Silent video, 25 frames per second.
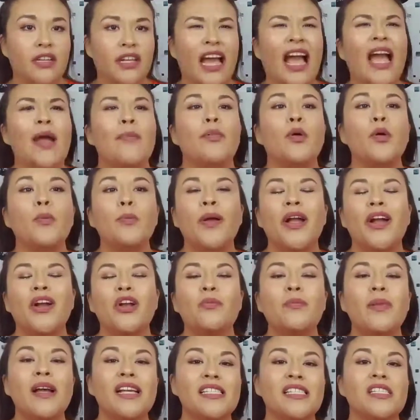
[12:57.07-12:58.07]
I
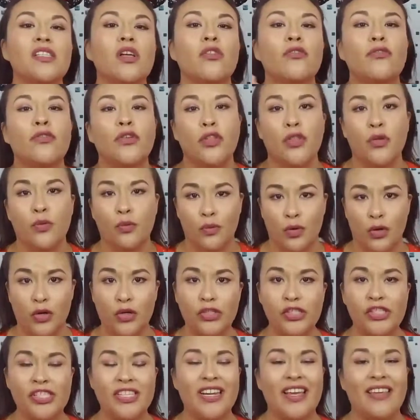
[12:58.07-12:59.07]
prepared myself for the
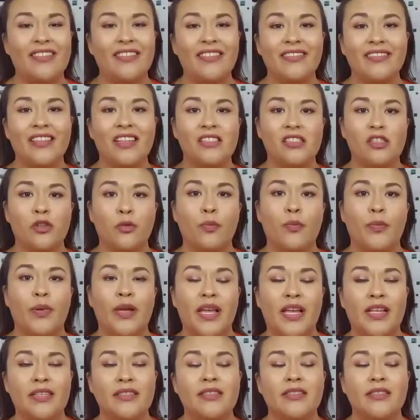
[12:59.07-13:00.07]
worst, and I think that's the
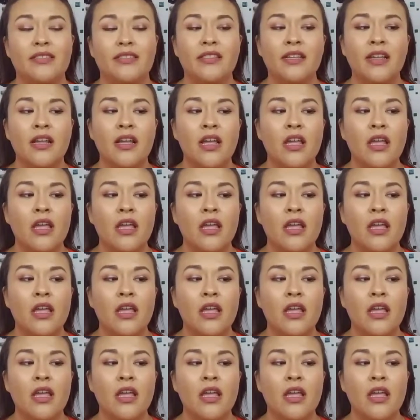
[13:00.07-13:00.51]
best